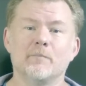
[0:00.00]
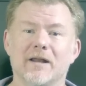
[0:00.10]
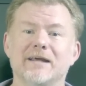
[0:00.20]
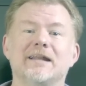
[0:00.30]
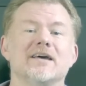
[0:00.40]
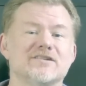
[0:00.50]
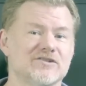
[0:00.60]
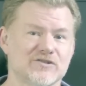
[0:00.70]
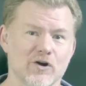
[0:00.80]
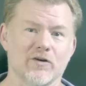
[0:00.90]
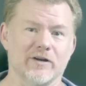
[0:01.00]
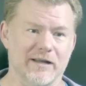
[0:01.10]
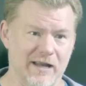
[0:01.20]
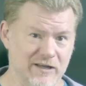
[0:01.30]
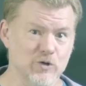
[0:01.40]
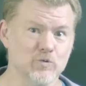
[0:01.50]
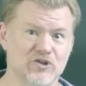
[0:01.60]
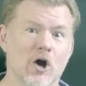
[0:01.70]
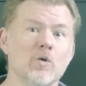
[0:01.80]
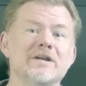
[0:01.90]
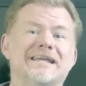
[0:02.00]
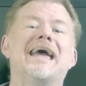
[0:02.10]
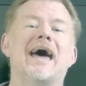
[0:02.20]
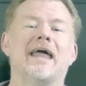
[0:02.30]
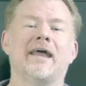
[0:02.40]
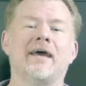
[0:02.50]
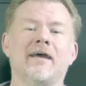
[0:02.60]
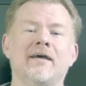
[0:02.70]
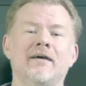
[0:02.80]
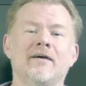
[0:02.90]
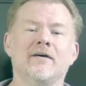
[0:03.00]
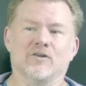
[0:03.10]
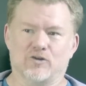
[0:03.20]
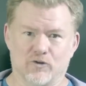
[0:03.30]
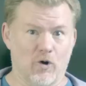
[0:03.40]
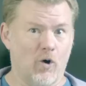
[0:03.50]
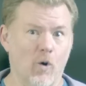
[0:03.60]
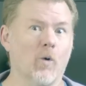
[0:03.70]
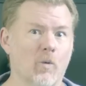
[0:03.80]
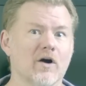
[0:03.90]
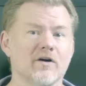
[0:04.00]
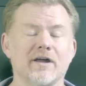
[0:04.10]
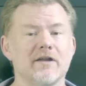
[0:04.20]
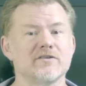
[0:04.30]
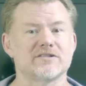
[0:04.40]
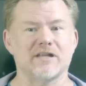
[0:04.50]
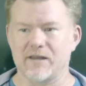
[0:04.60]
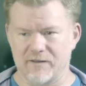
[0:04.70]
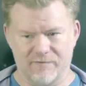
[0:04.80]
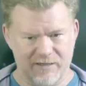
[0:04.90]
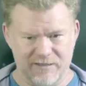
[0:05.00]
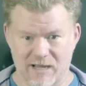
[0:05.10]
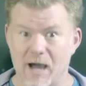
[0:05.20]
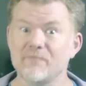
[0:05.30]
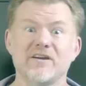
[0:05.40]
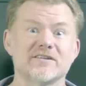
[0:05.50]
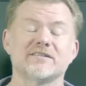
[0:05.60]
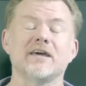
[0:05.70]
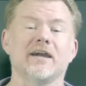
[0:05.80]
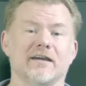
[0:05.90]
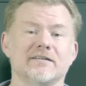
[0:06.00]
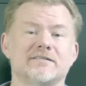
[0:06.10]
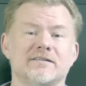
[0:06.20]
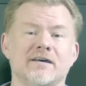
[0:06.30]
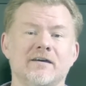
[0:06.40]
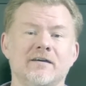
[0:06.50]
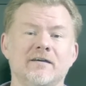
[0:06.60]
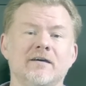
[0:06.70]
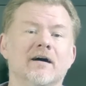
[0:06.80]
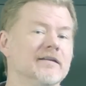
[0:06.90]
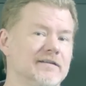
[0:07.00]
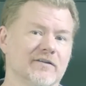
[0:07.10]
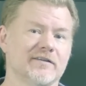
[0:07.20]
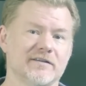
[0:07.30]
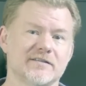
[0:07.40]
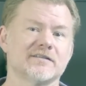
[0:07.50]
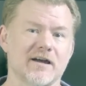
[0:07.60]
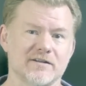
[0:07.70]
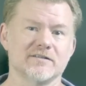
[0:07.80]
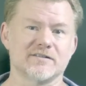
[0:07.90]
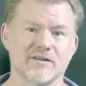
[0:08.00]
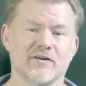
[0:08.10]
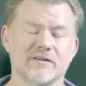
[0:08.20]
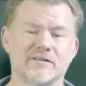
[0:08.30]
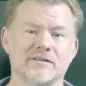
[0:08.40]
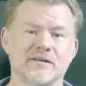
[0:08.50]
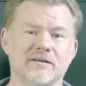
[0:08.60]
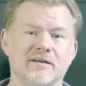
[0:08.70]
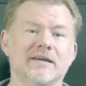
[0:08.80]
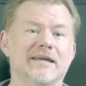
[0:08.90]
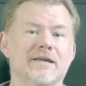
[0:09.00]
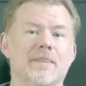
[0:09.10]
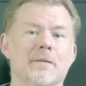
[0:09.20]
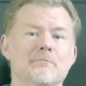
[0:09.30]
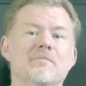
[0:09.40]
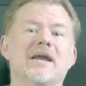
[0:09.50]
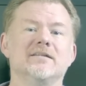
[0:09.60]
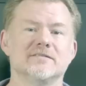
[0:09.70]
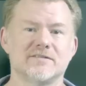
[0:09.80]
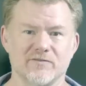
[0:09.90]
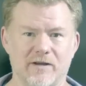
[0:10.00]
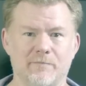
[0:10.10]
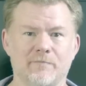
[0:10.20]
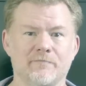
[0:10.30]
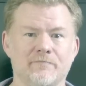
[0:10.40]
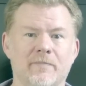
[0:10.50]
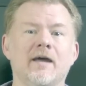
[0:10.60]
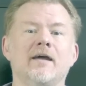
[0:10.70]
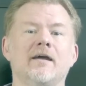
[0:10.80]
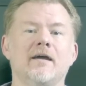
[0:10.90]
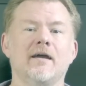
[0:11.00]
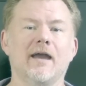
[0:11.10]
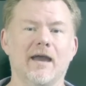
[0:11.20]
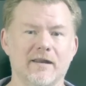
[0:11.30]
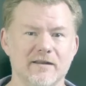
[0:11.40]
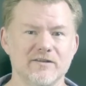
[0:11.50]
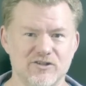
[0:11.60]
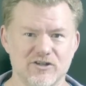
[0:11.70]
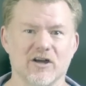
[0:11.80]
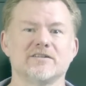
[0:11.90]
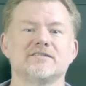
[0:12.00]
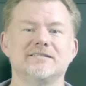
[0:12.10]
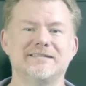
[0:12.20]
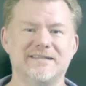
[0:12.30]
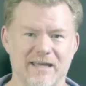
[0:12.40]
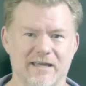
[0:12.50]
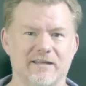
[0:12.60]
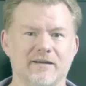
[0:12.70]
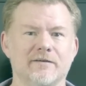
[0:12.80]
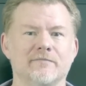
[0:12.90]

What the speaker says: But it has started, and you don't get to the whole world understanding these obvious things until the discussion starts in the mainstream. And it just did.